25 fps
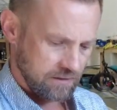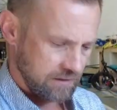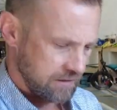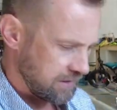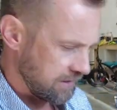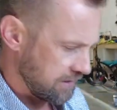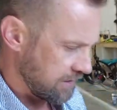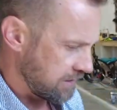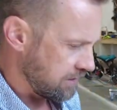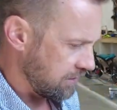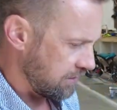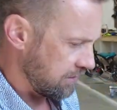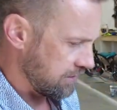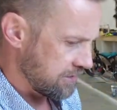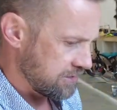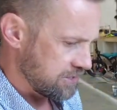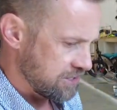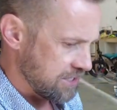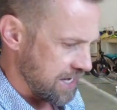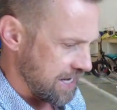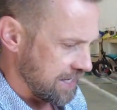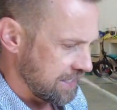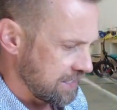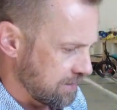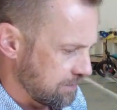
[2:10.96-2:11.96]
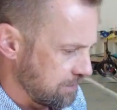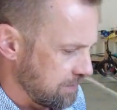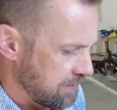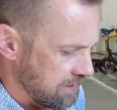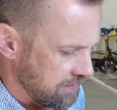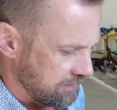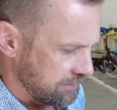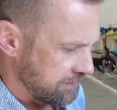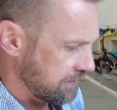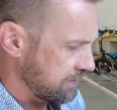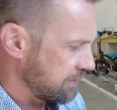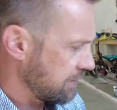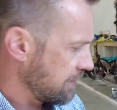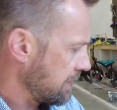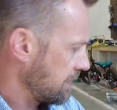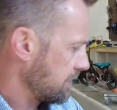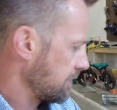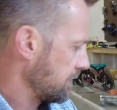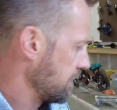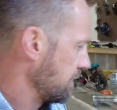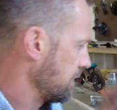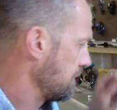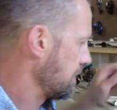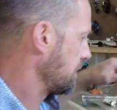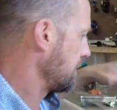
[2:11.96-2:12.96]
Get the car to jack up off the
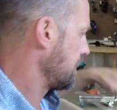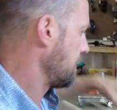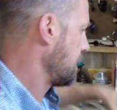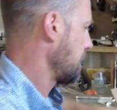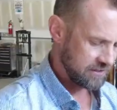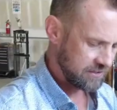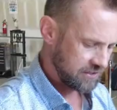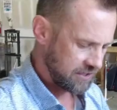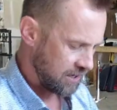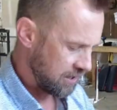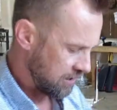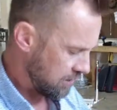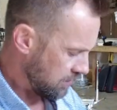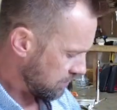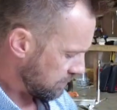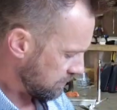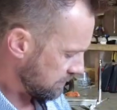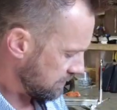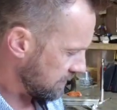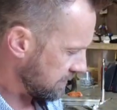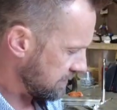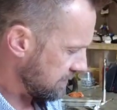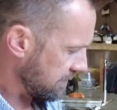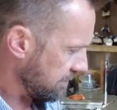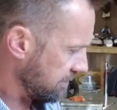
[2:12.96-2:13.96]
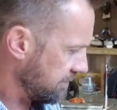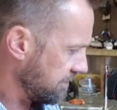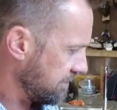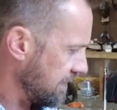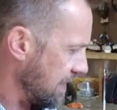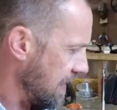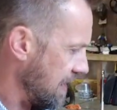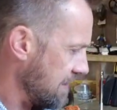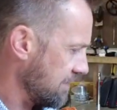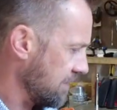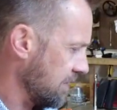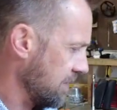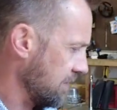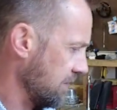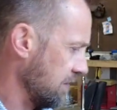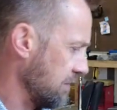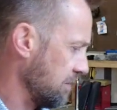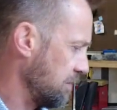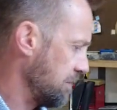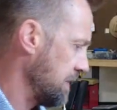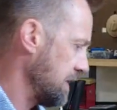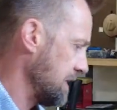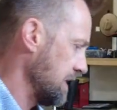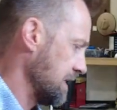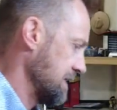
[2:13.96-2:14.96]
ground. This hose is a
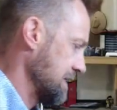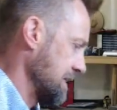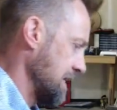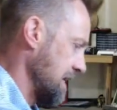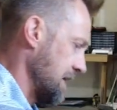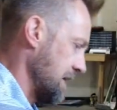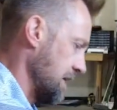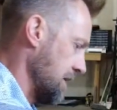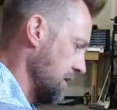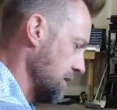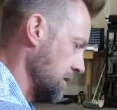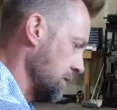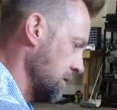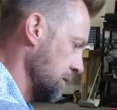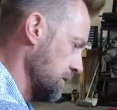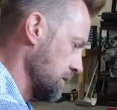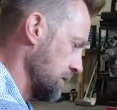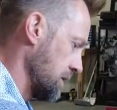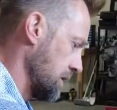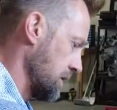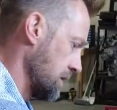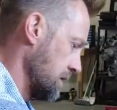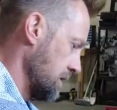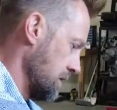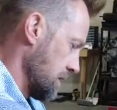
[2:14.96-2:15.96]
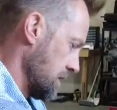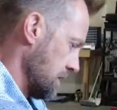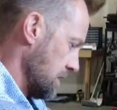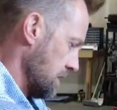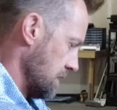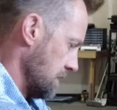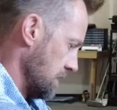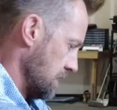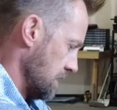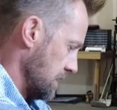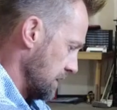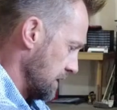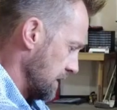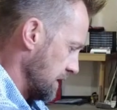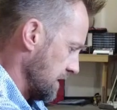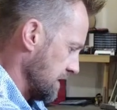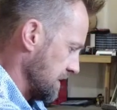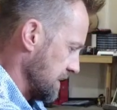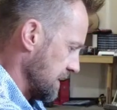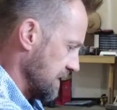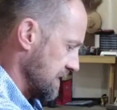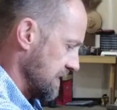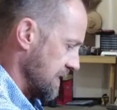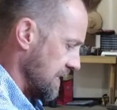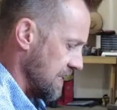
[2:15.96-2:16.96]
500 PSI hose,
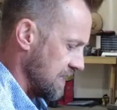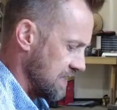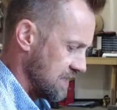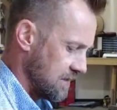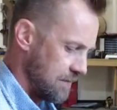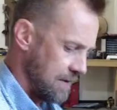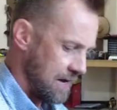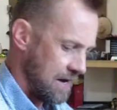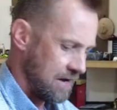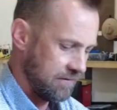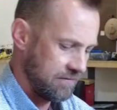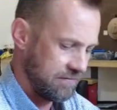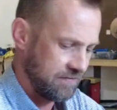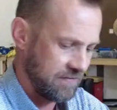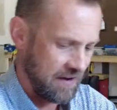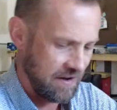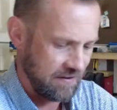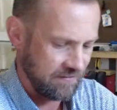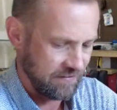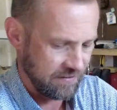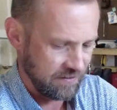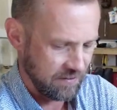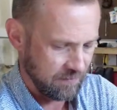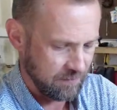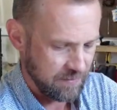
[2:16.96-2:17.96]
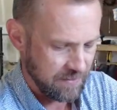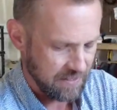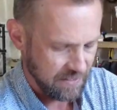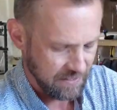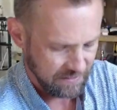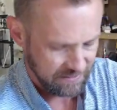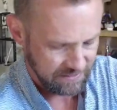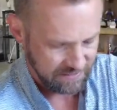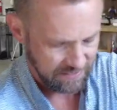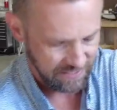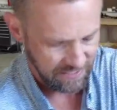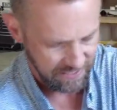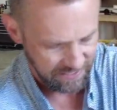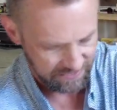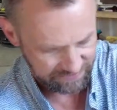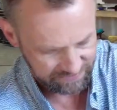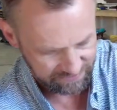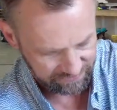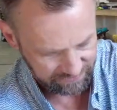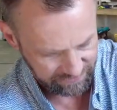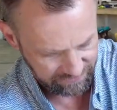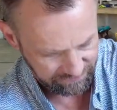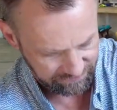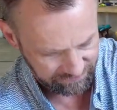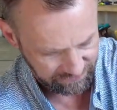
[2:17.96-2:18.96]
because it takes about 500 PSI
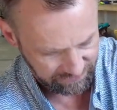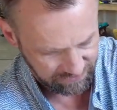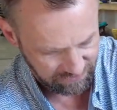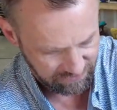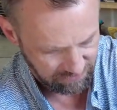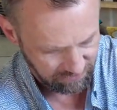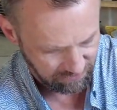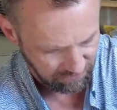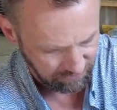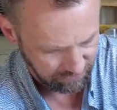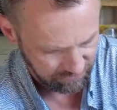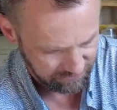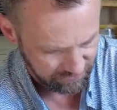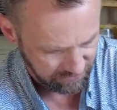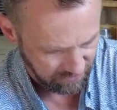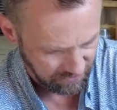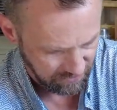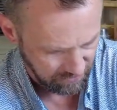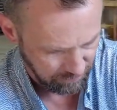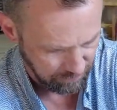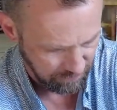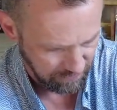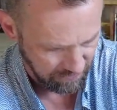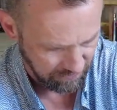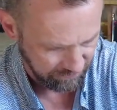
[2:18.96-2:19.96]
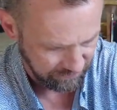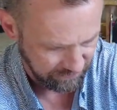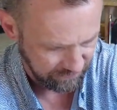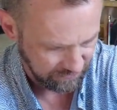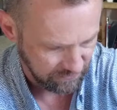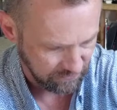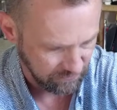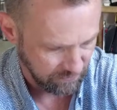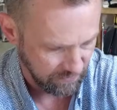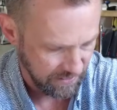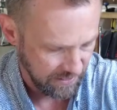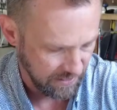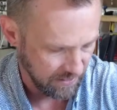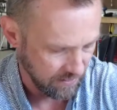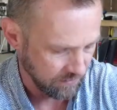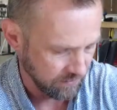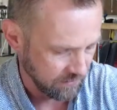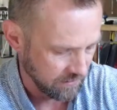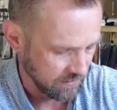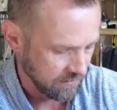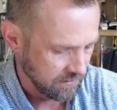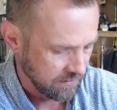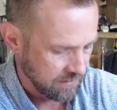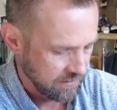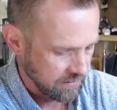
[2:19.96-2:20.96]
to lift the cars up off the ground.